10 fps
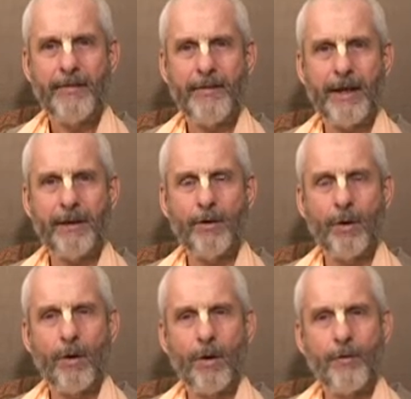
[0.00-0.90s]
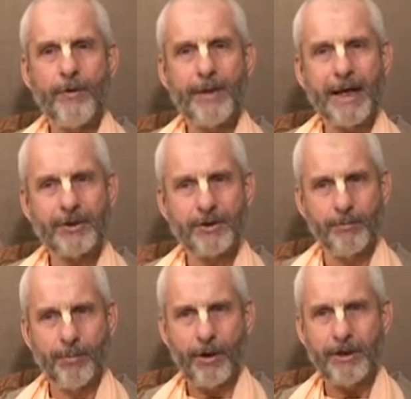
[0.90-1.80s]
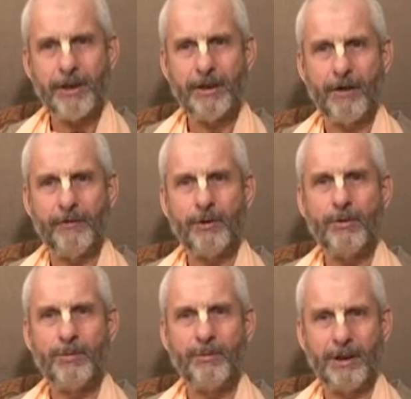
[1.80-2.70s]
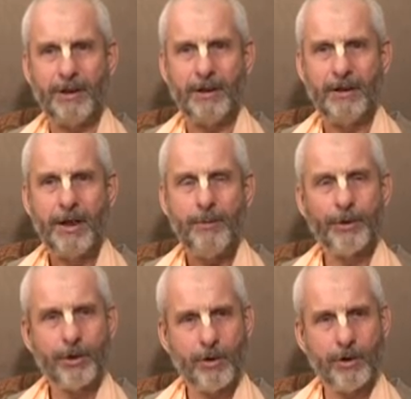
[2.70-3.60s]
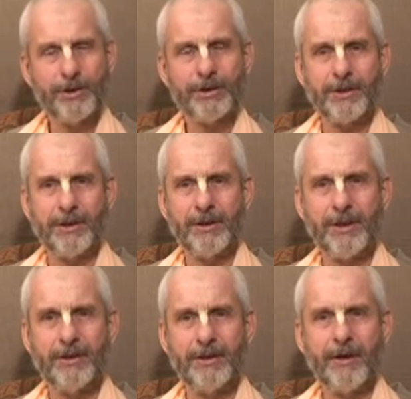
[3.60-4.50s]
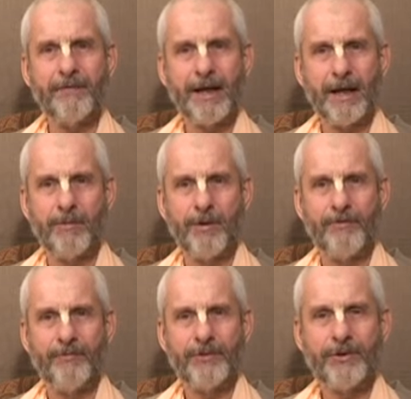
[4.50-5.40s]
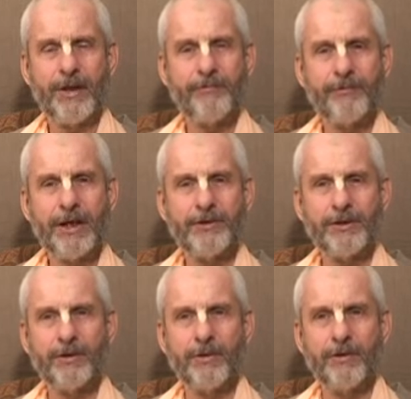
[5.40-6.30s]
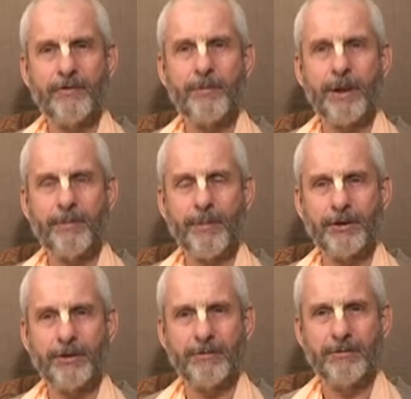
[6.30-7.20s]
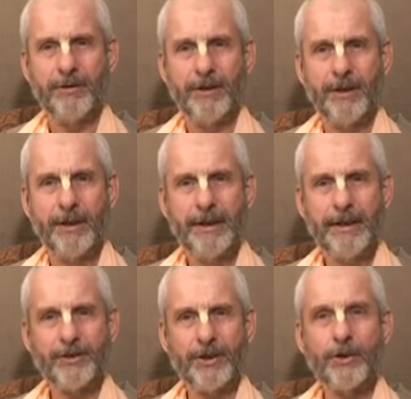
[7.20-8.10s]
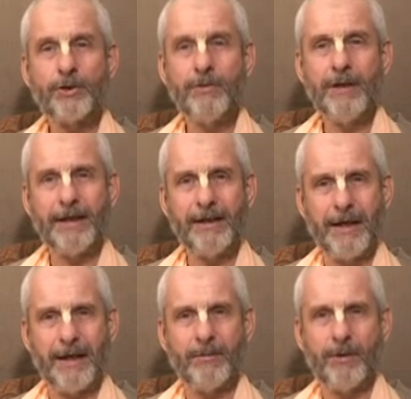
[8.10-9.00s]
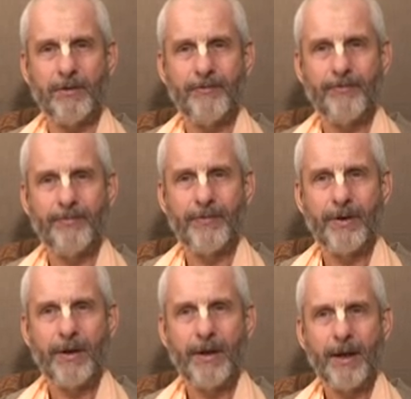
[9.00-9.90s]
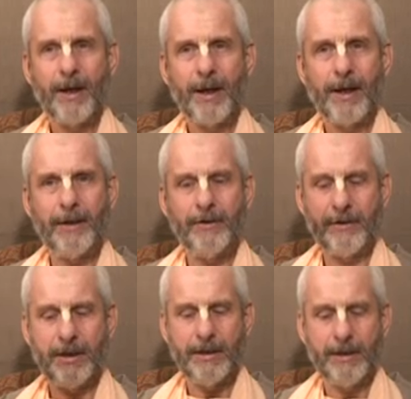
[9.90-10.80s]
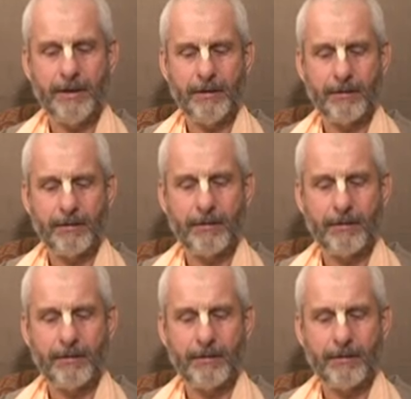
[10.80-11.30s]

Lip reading: then, although he has the body of a human being, but the consciousness is of an animal. So that phrase is called Dvipada Pasha. It's a two-legged animal. And the